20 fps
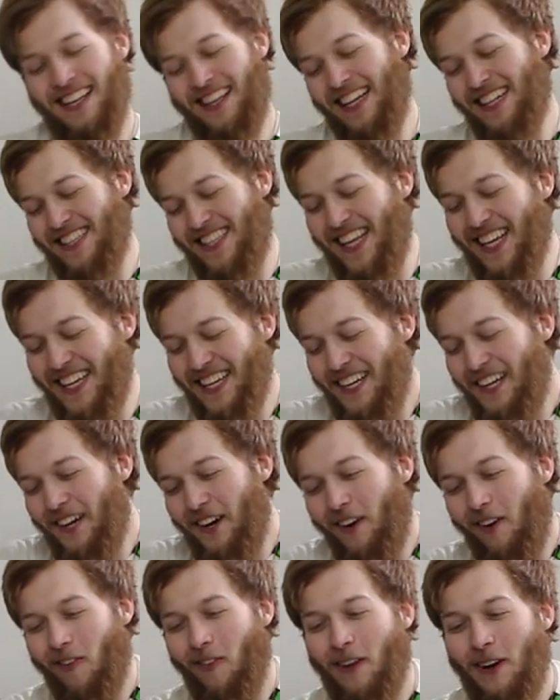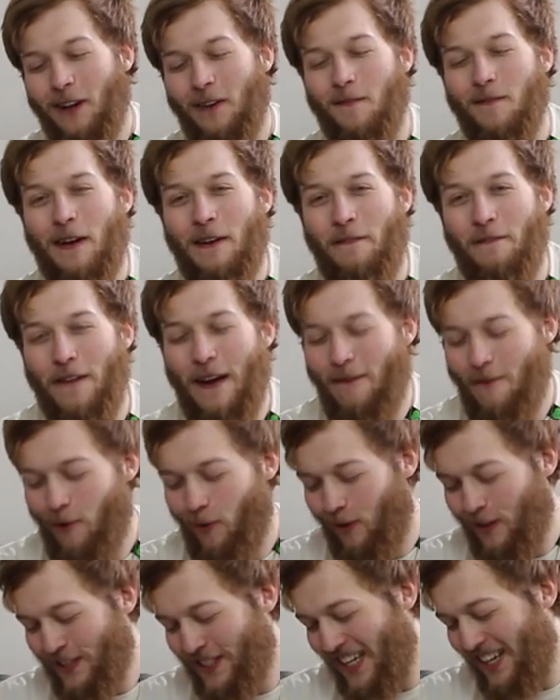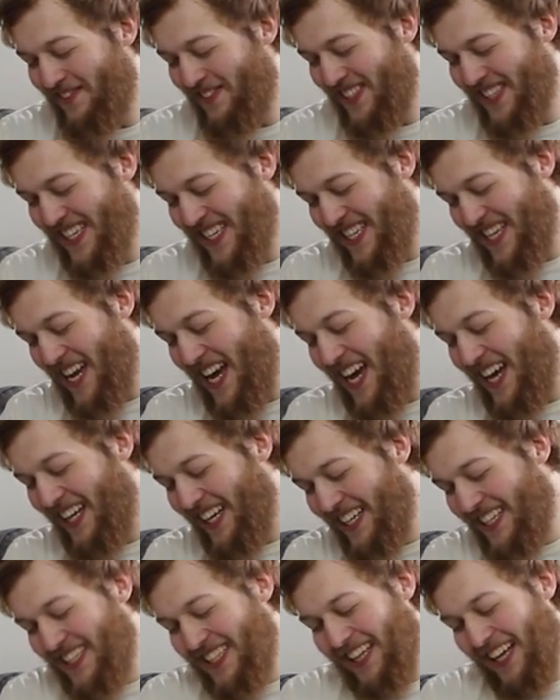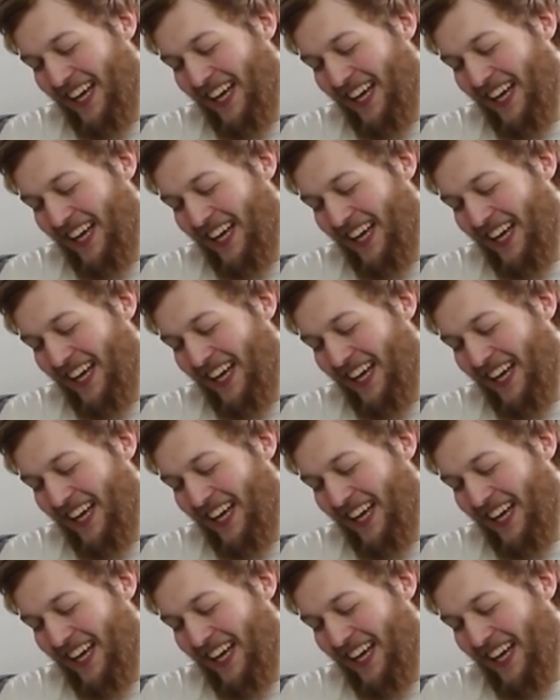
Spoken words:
That's one of my favorite ones I've seen yet.